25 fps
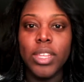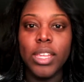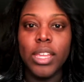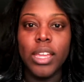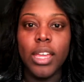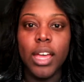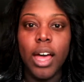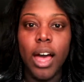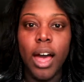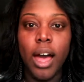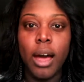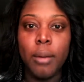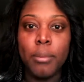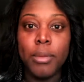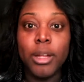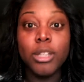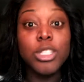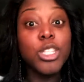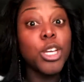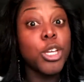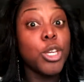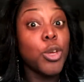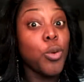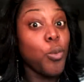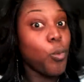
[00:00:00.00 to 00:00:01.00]
And I'll
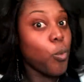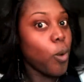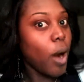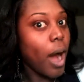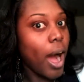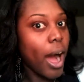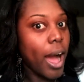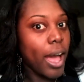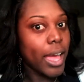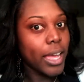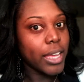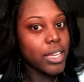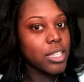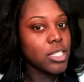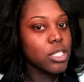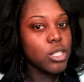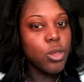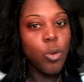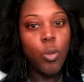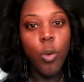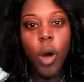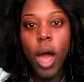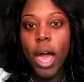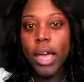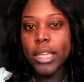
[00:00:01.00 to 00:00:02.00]
tell you why, because the
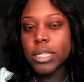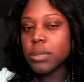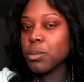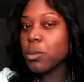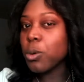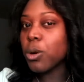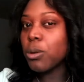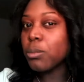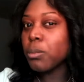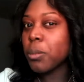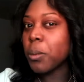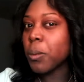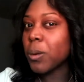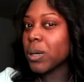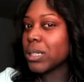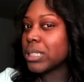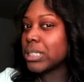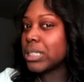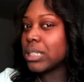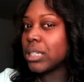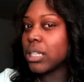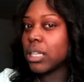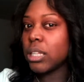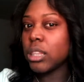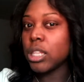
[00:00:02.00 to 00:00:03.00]
why is more
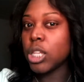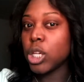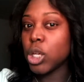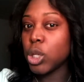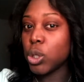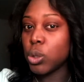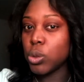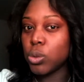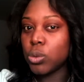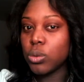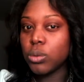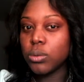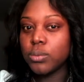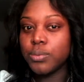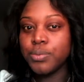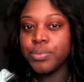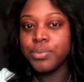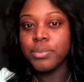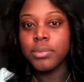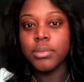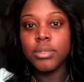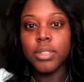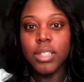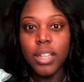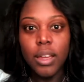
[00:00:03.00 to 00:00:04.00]
important than the who.
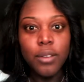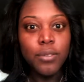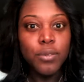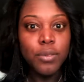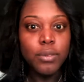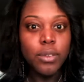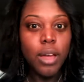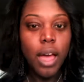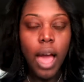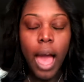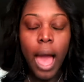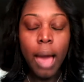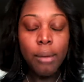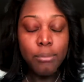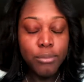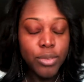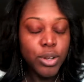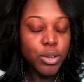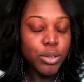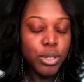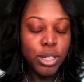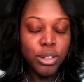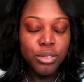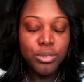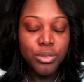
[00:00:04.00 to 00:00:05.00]
I'm
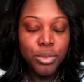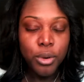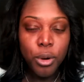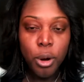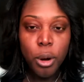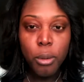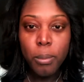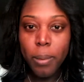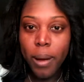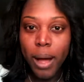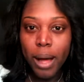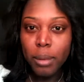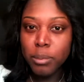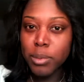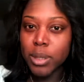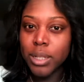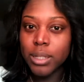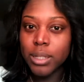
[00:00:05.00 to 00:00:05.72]
voting for Obama.